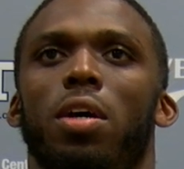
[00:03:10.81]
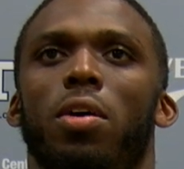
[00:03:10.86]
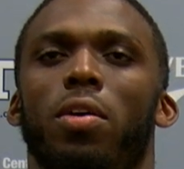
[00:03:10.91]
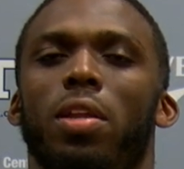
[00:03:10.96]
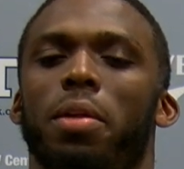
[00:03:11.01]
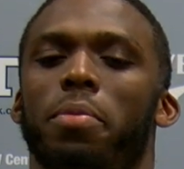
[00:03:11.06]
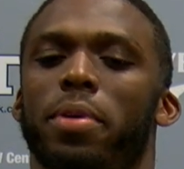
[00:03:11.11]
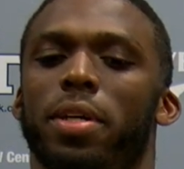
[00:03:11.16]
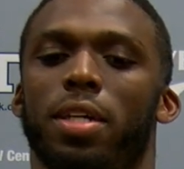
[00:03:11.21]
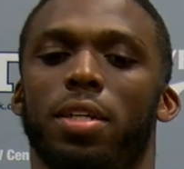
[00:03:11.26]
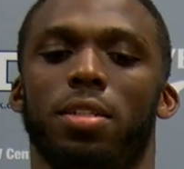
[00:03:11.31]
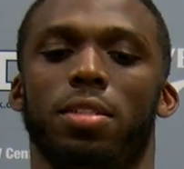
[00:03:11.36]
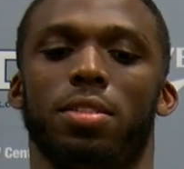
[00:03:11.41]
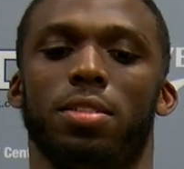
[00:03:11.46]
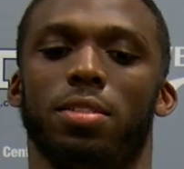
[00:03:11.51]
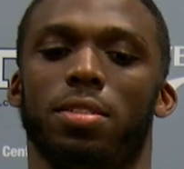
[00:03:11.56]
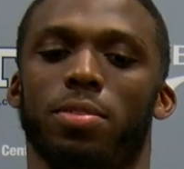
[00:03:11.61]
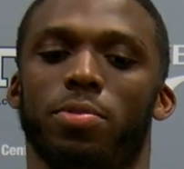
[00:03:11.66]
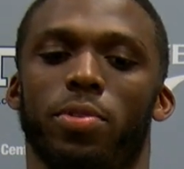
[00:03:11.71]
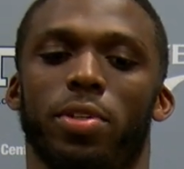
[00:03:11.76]
Well, I
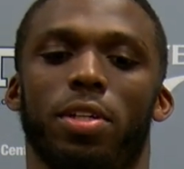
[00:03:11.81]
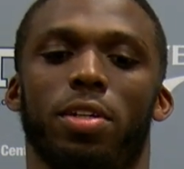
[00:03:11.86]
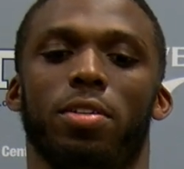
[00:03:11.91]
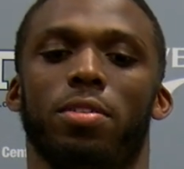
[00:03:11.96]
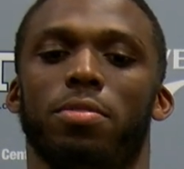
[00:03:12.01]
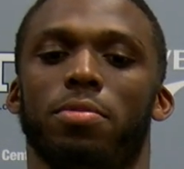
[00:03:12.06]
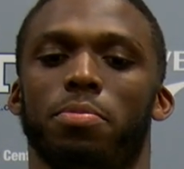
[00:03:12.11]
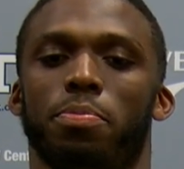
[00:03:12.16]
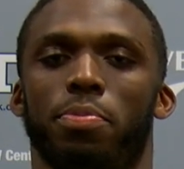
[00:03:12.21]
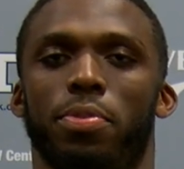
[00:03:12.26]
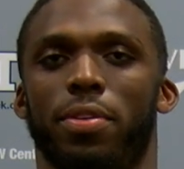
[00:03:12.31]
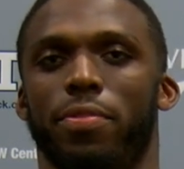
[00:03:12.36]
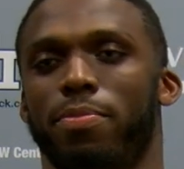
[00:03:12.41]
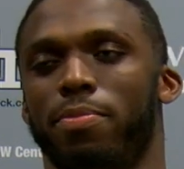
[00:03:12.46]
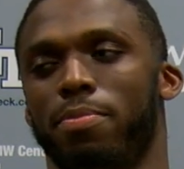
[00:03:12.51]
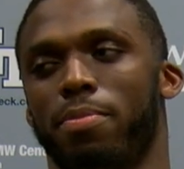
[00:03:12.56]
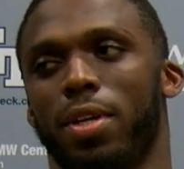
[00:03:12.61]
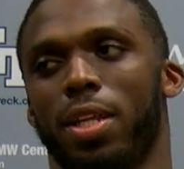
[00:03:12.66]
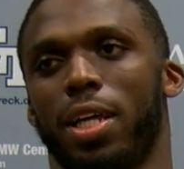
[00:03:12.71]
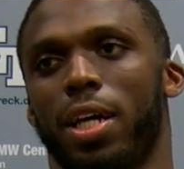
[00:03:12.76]
mean, we don't put
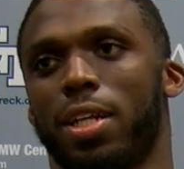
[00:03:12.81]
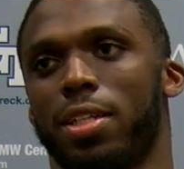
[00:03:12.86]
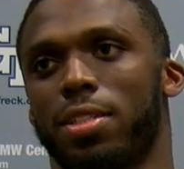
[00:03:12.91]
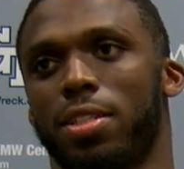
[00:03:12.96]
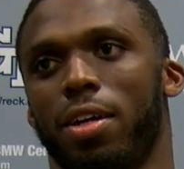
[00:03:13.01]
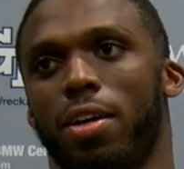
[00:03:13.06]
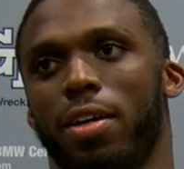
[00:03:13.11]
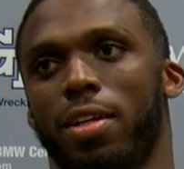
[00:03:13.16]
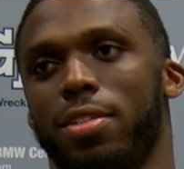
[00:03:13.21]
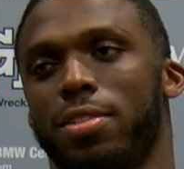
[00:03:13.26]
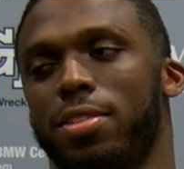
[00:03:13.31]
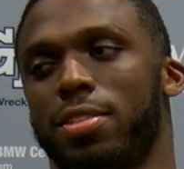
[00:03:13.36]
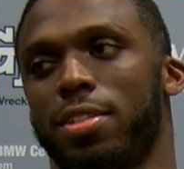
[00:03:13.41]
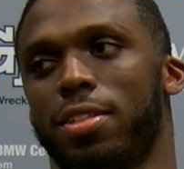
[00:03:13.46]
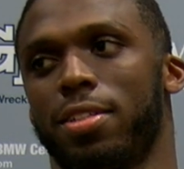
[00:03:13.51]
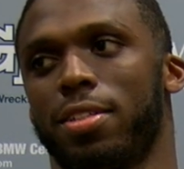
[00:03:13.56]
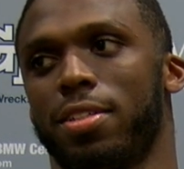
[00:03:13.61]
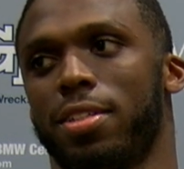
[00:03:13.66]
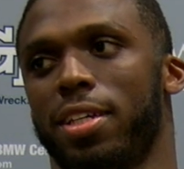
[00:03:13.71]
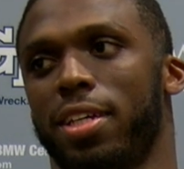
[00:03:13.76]
a lot of thought into
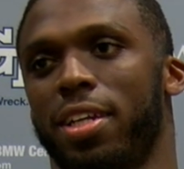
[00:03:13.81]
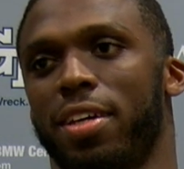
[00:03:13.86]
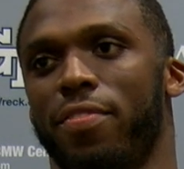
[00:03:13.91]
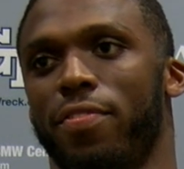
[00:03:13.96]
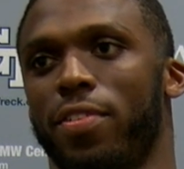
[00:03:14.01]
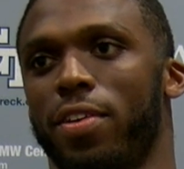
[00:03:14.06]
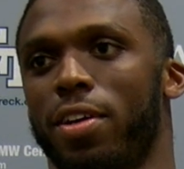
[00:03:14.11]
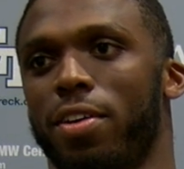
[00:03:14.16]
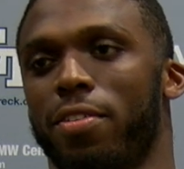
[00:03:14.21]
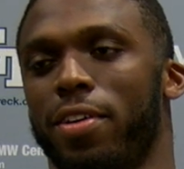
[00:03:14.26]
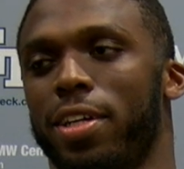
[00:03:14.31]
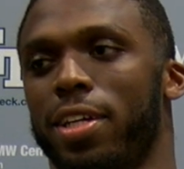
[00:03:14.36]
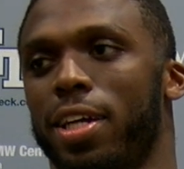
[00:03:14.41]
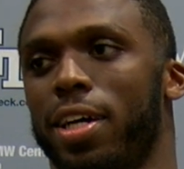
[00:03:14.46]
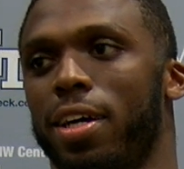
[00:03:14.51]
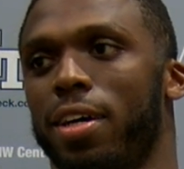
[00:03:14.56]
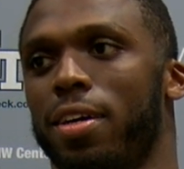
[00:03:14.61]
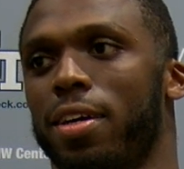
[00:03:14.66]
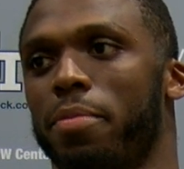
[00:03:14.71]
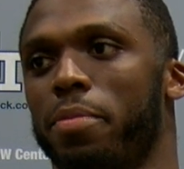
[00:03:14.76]
the NFL right now.